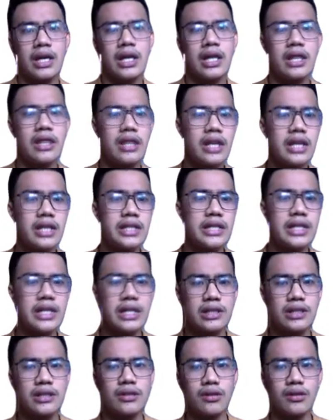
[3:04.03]
This
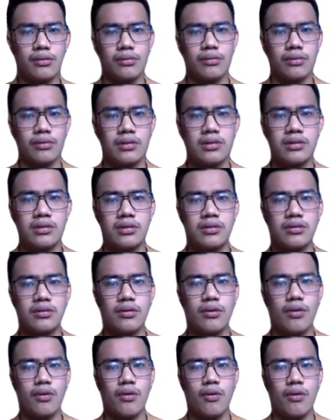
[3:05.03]
is used
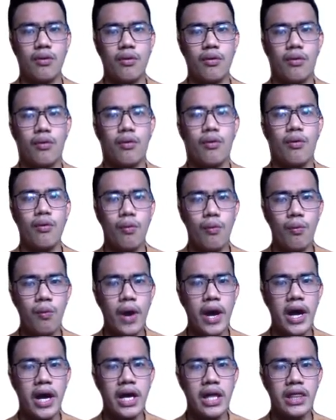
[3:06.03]

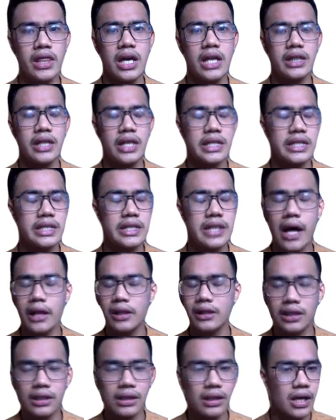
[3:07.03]
when it is
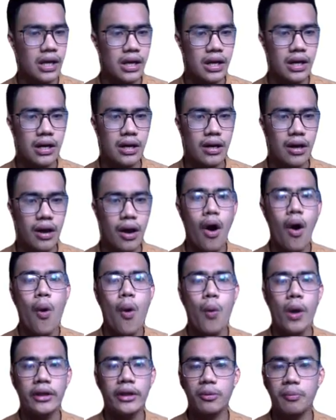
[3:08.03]
not clear
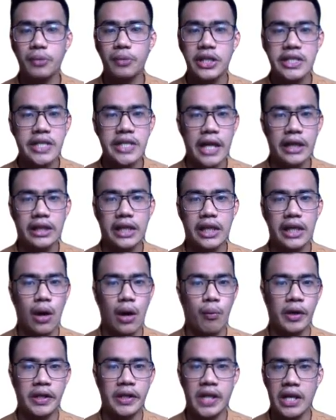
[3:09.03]
what to present in
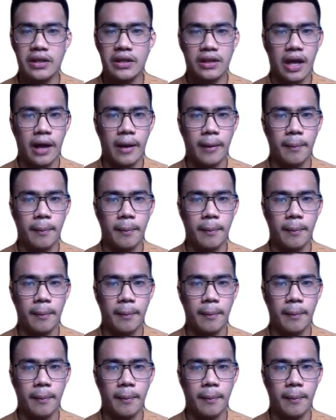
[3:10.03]
our data.